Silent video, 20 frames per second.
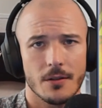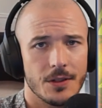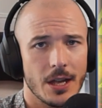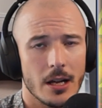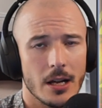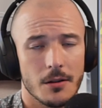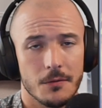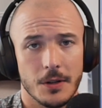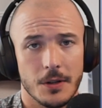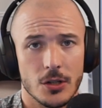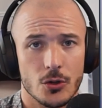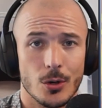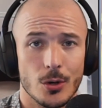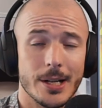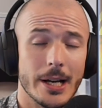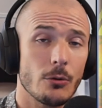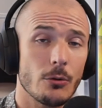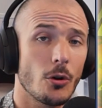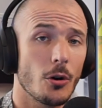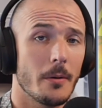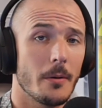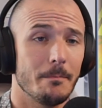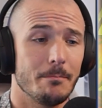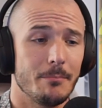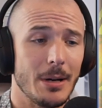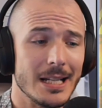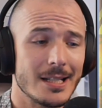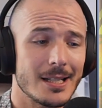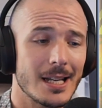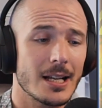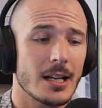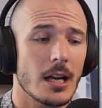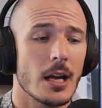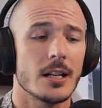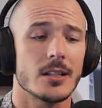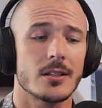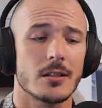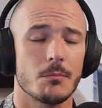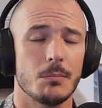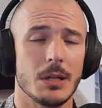of that evasion down on our basic.
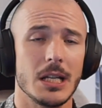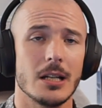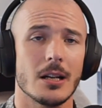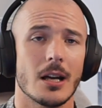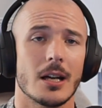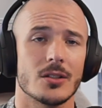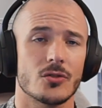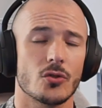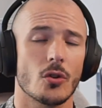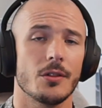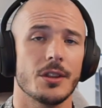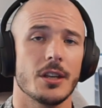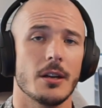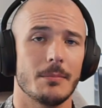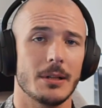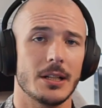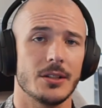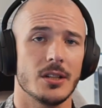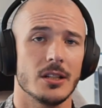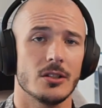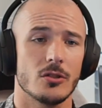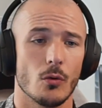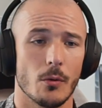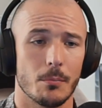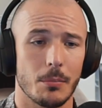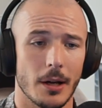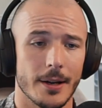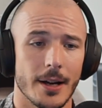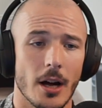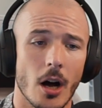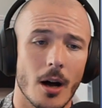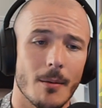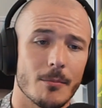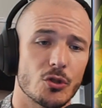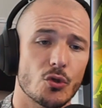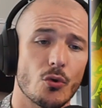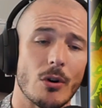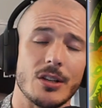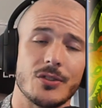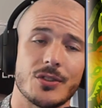Sabine has got the ability to apply armor
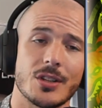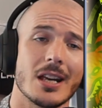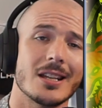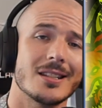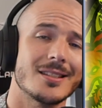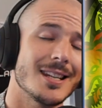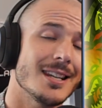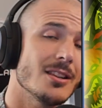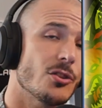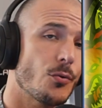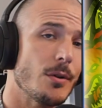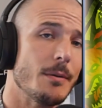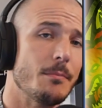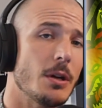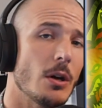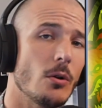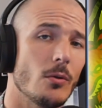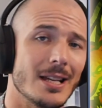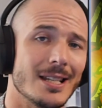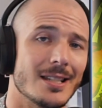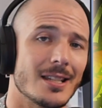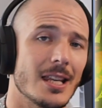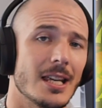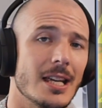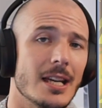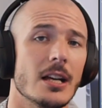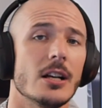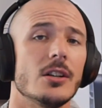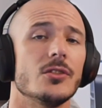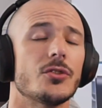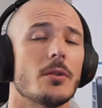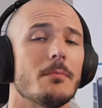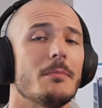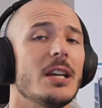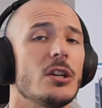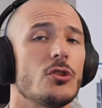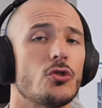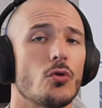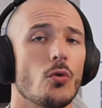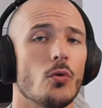shreds. C-3PO is there to
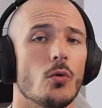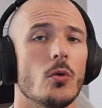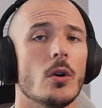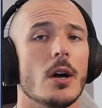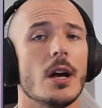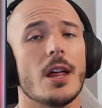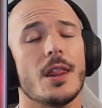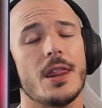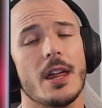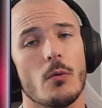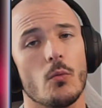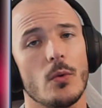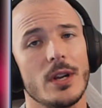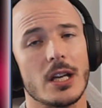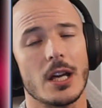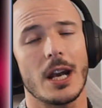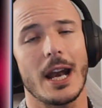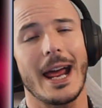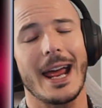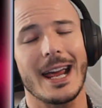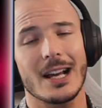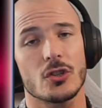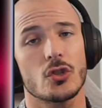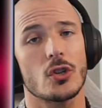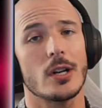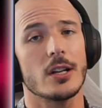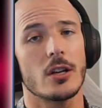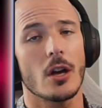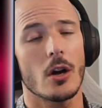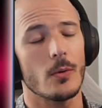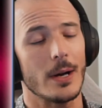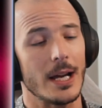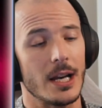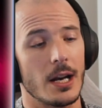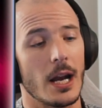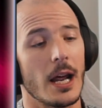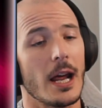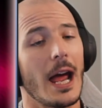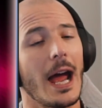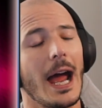make sure that we can actually go
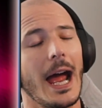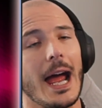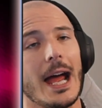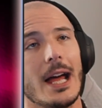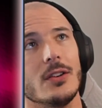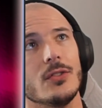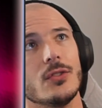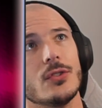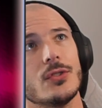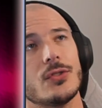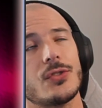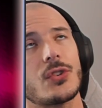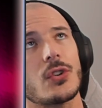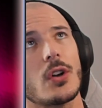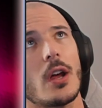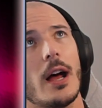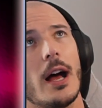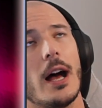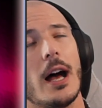in and